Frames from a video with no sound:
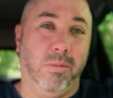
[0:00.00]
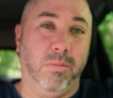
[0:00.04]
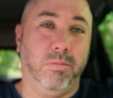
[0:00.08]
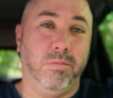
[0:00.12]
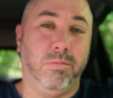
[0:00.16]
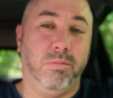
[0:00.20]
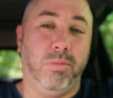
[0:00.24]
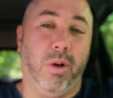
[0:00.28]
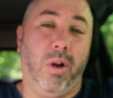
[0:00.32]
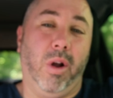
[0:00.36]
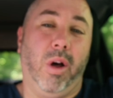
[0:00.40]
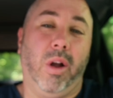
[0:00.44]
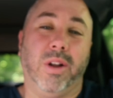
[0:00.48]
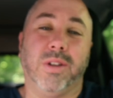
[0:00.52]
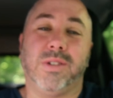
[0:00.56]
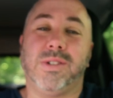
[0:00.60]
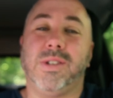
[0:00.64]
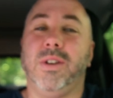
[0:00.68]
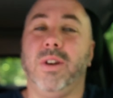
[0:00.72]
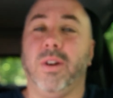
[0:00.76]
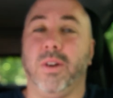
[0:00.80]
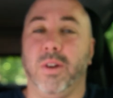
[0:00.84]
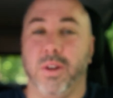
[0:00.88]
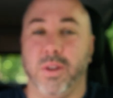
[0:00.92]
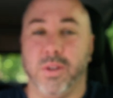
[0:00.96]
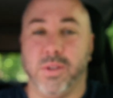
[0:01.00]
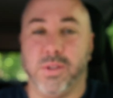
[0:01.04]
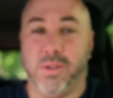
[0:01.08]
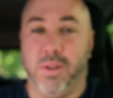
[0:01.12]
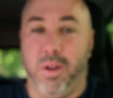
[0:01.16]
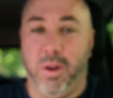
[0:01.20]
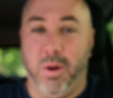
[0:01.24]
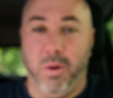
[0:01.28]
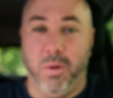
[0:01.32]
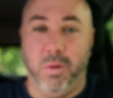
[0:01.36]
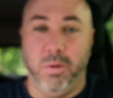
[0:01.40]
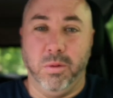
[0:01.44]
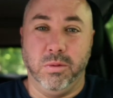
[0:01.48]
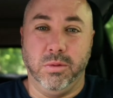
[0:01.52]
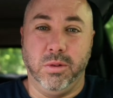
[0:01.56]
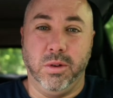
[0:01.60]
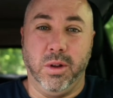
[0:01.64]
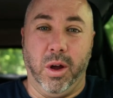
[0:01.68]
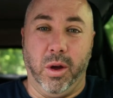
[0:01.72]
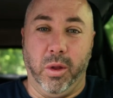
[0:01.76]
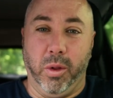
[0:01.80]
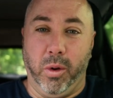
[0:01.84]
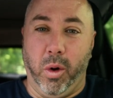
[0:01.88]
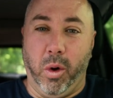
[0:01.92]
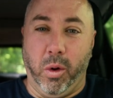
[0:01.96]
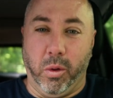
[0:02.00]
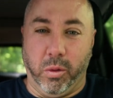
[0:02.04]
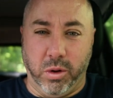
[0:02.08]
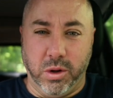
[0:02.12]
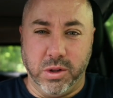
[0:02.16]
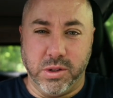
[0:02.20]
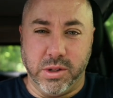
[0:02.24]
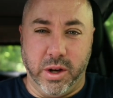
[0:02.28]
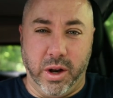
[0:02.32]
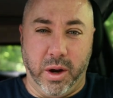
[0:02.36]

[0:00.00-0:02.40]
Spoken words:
But on a serious note, you know, the whole reason